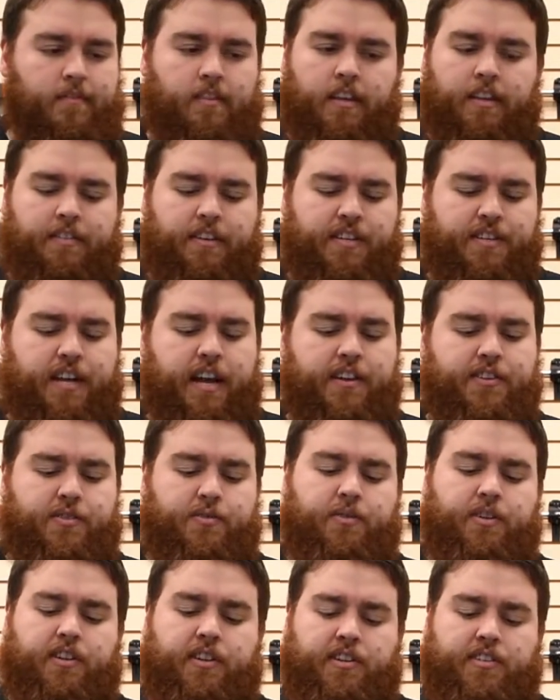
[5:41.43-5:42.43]
These guys are
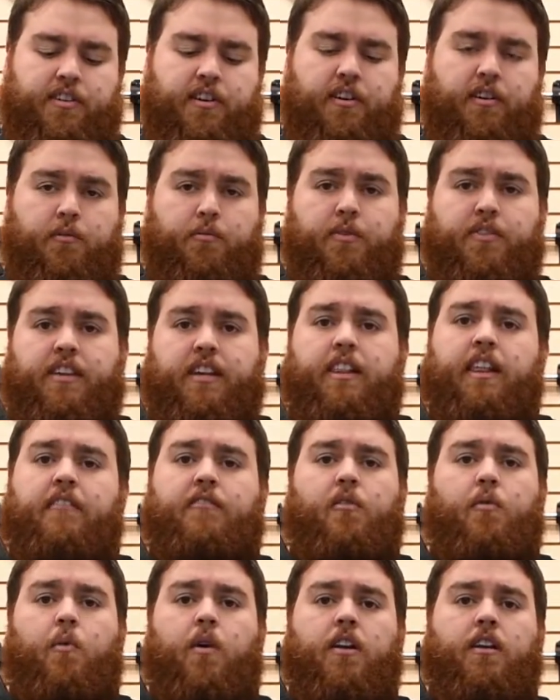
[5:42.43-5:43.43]
really solid. With the
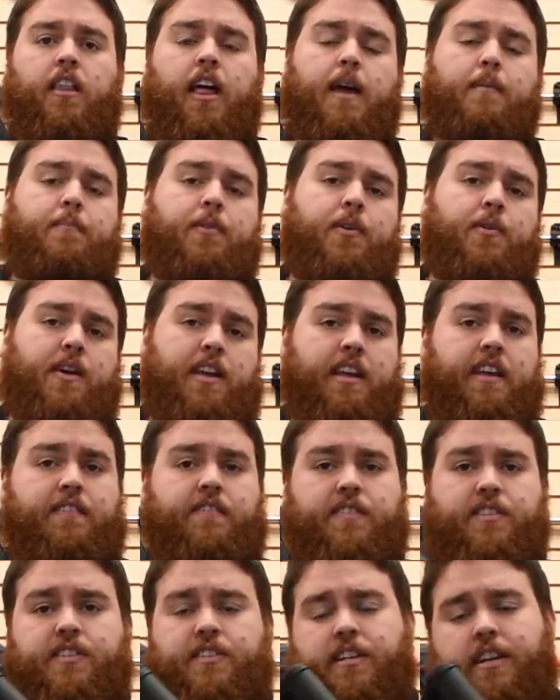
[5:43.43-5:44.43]
11.1 LiPo, it gives
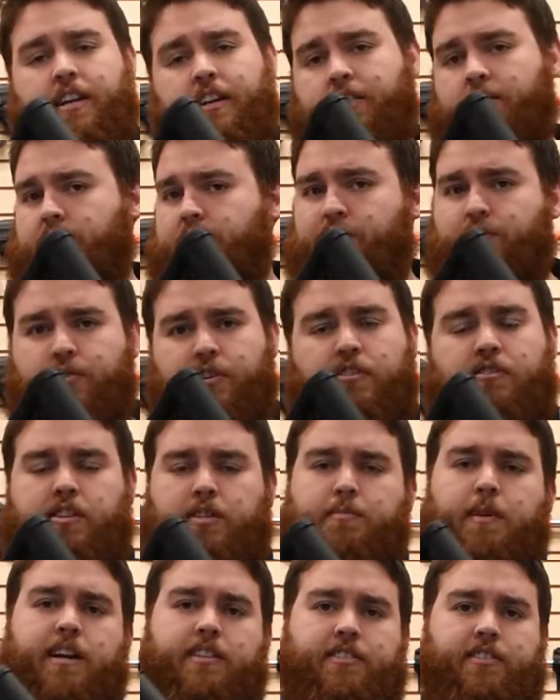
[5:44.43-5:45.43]
this thing, the trigger
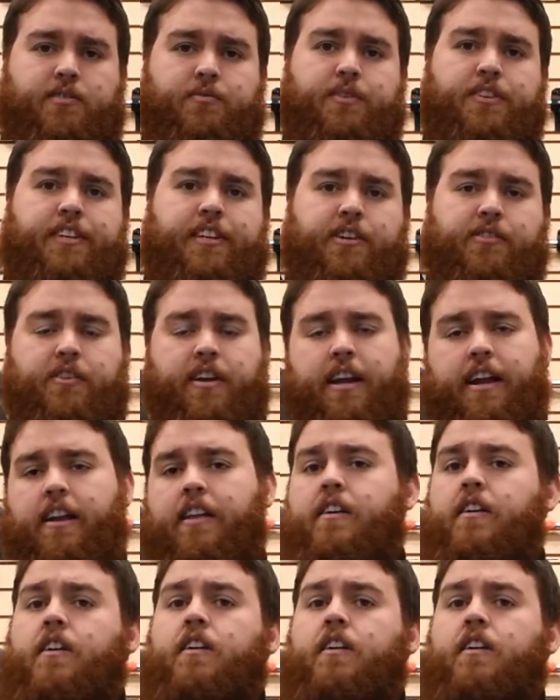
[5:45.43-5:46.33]
response is really great.